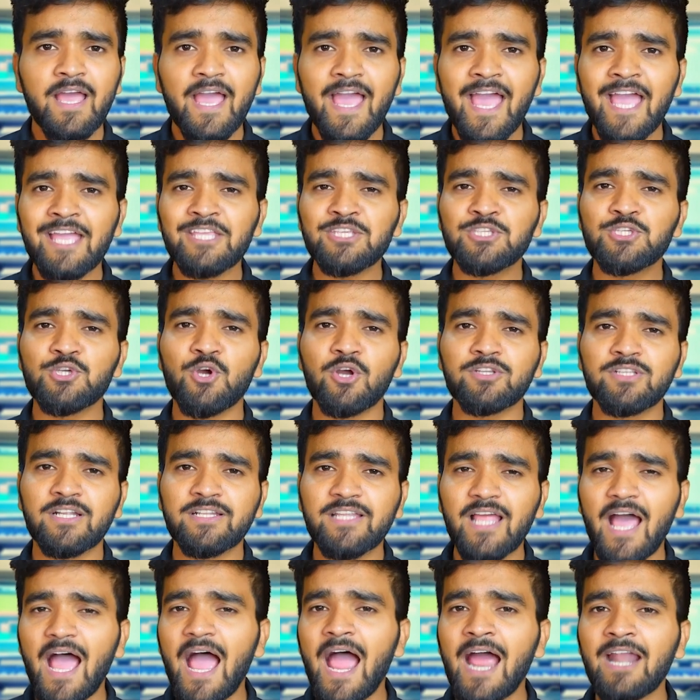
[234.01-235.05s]
Ensure that the
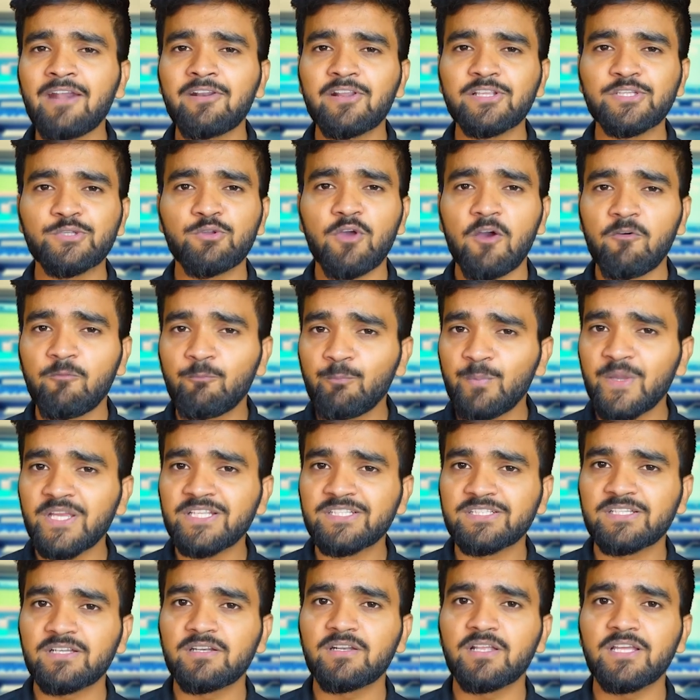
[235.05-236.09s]
address you have
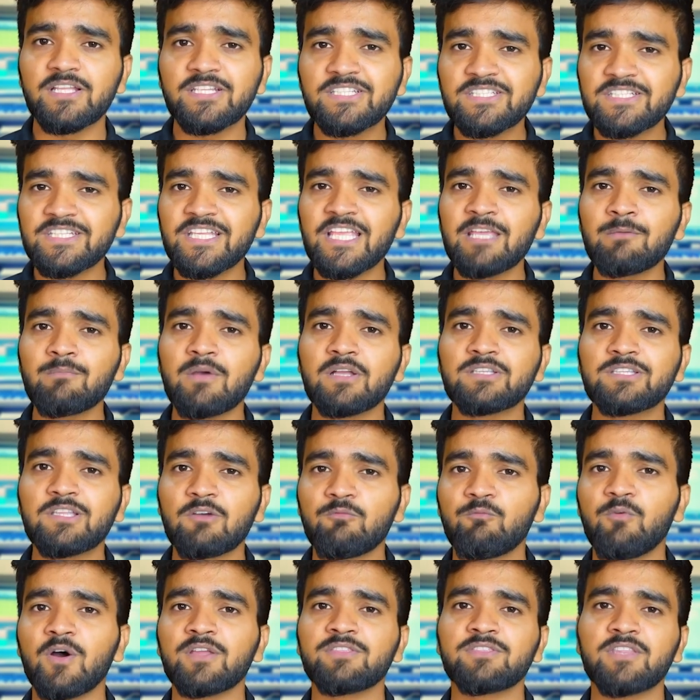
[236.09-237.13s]
pasted is same as the
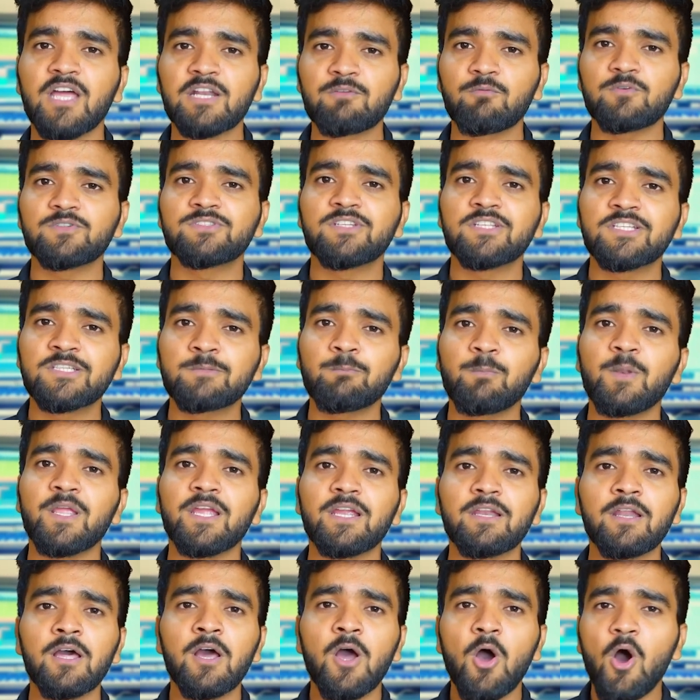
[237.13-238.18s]
one that was
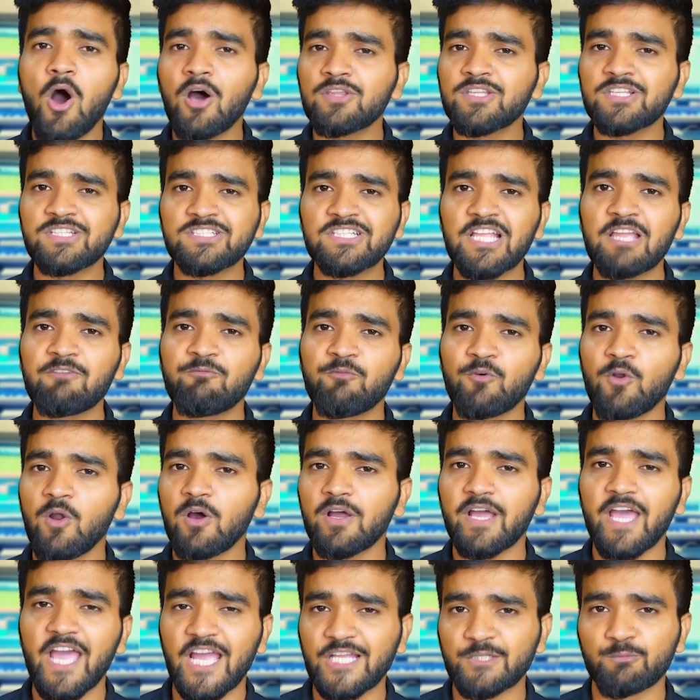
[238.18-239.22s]
displayed on the Cypherock
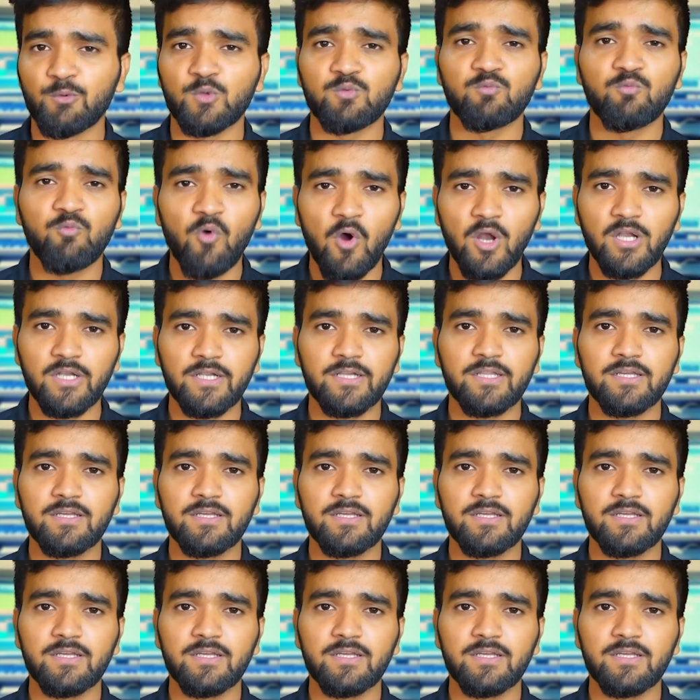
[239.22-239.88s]
X1 wallet.